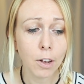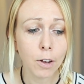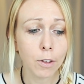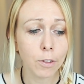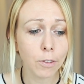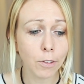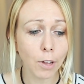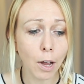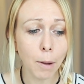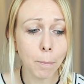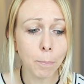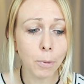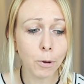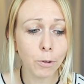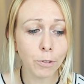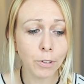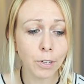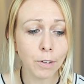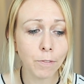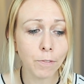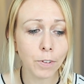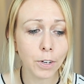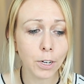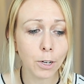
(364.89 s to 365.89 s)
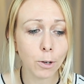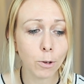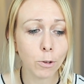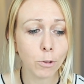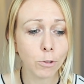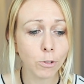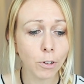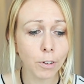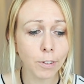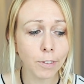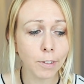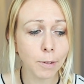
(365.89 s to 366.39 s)
Stop posting videos
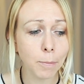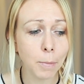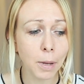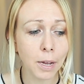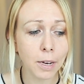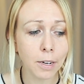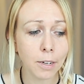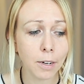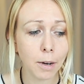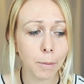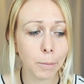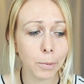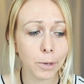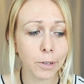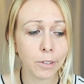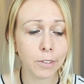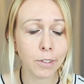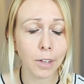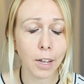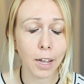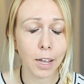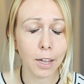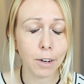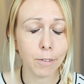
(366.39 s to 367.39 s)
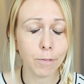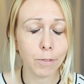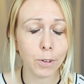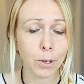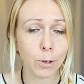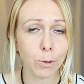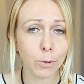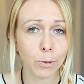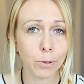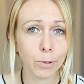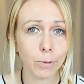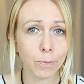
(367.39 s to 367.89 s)
just to make numbers and
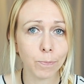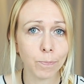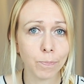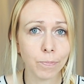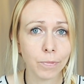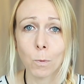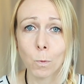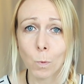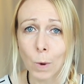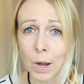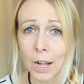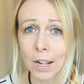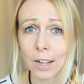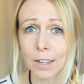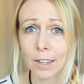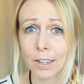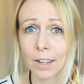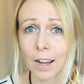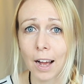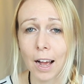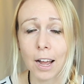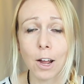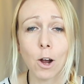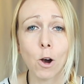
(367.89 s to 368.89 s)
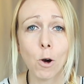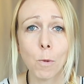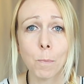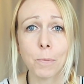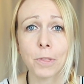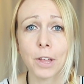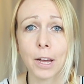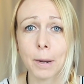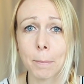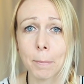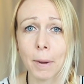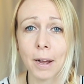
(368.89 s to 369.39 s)
views. Well, I hope
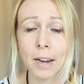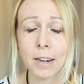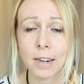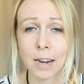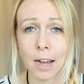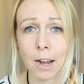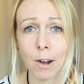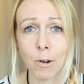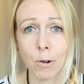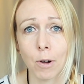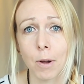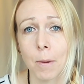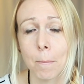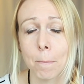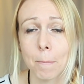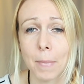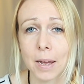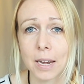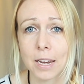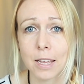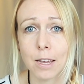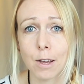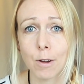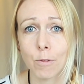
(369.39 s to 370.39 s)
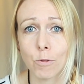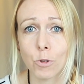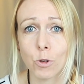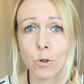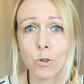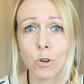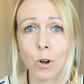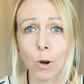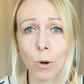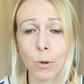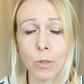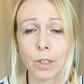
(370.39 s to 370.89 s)
that by now many of you
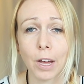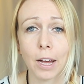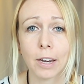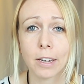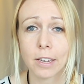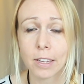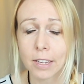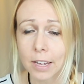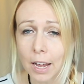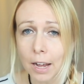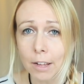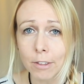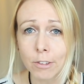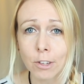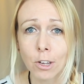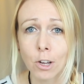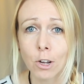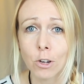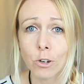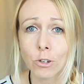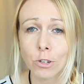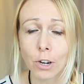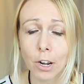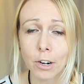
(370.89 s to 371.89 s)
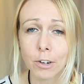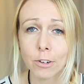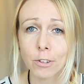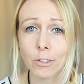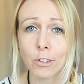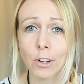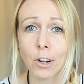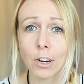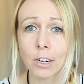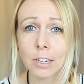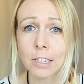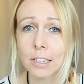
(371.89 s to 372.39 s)
know that yes,
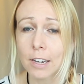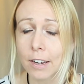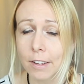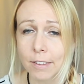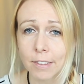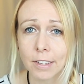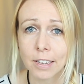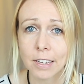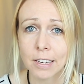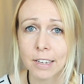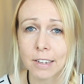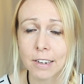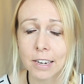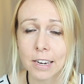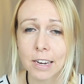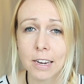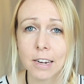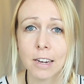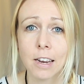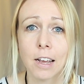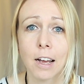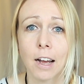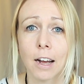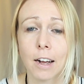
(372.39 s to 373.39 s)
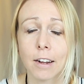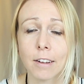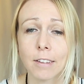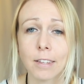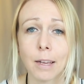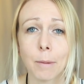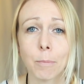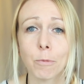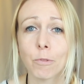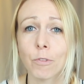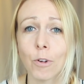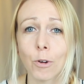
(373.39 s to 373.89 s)
Shutterstock does indeed
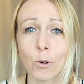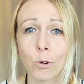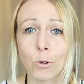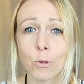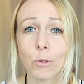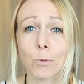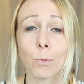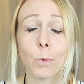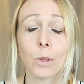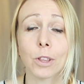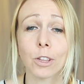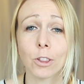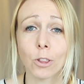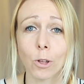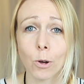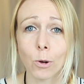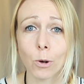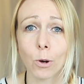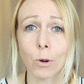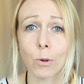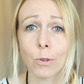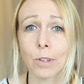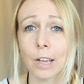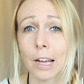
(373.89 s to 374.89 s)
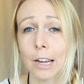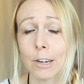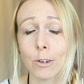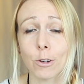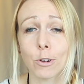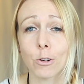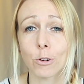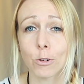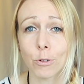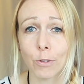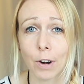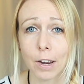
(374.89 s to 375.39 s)
accept photos with logos
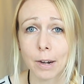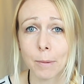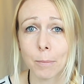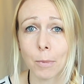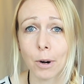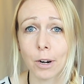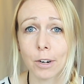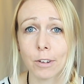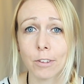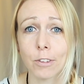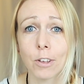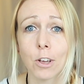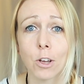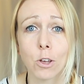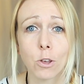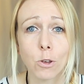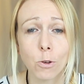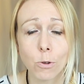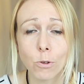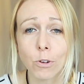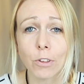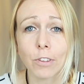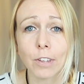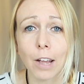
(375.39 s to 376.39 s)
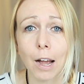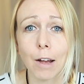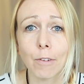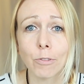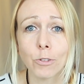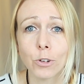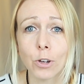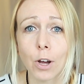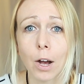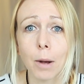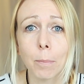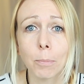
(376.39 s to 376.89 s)
and trademarks. You just
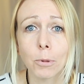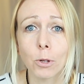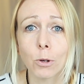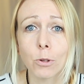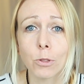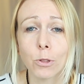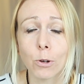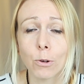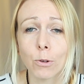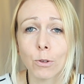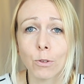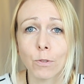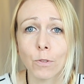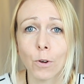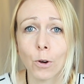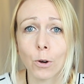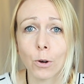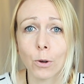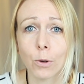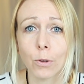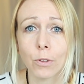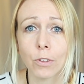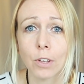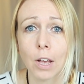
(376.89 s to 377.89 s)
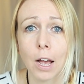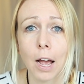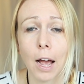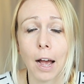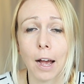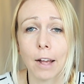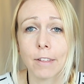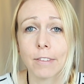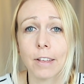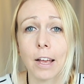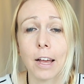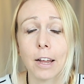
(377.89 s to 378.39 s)
have to upload those photos
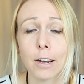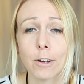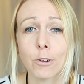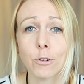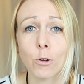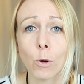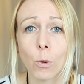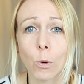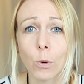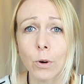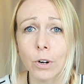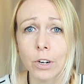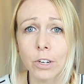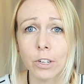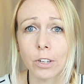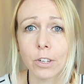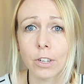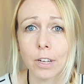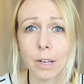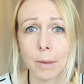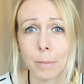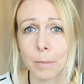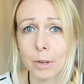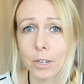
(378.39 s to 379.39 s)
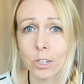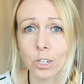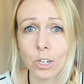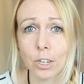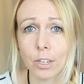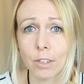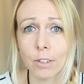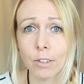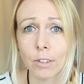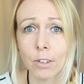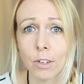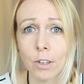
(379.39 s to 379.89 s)
as editorial
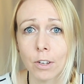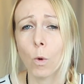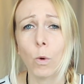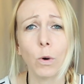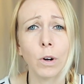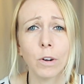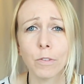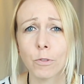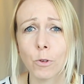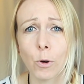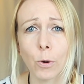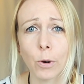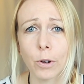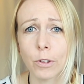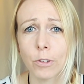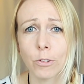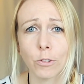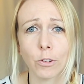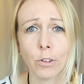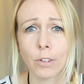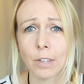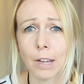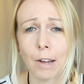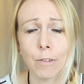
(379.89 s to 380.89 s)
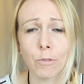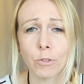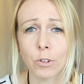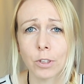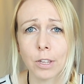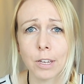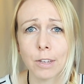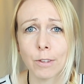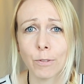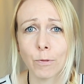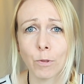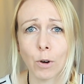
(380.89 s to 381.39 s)
images, or of course just have
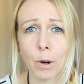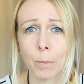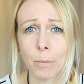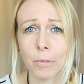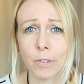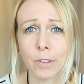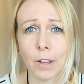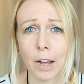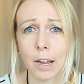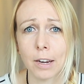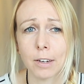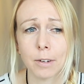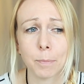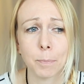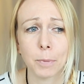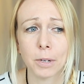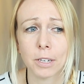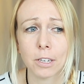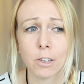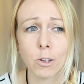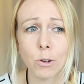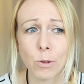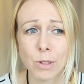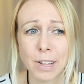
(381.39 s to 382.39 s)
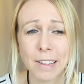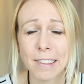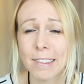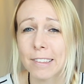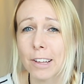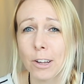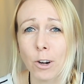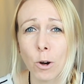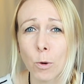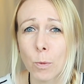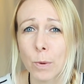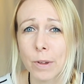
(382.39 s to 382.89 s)
release forms signed, but that's
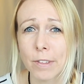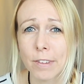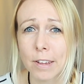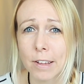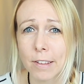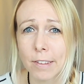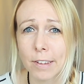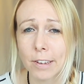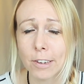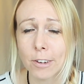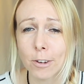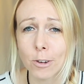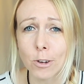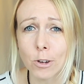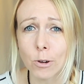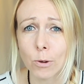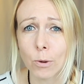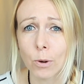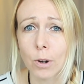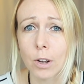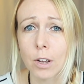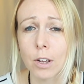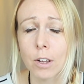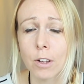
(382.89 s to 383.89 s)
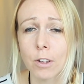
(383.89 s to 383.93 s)
not always easy to do.